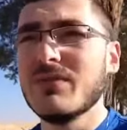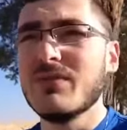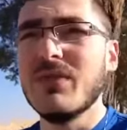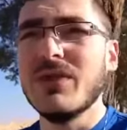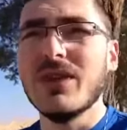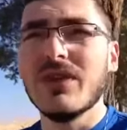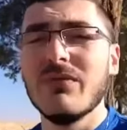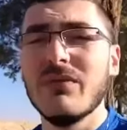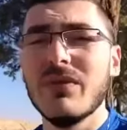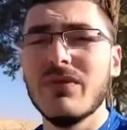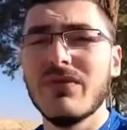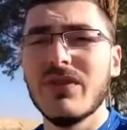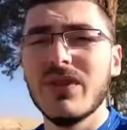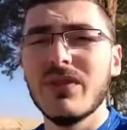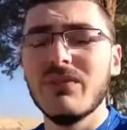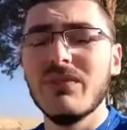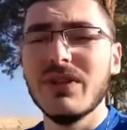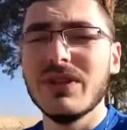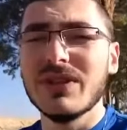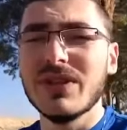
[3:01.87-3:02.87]
at this point. I've been
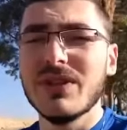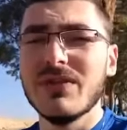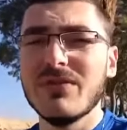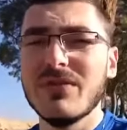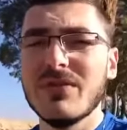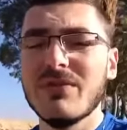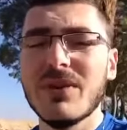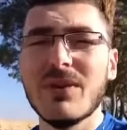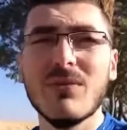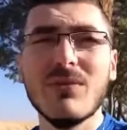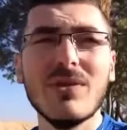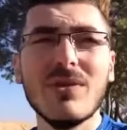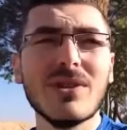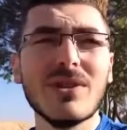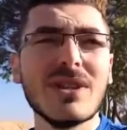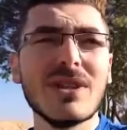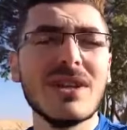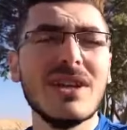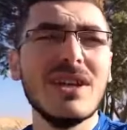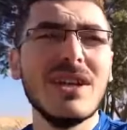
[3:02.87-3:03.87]
very busy with my
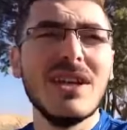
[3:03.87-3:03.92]
work,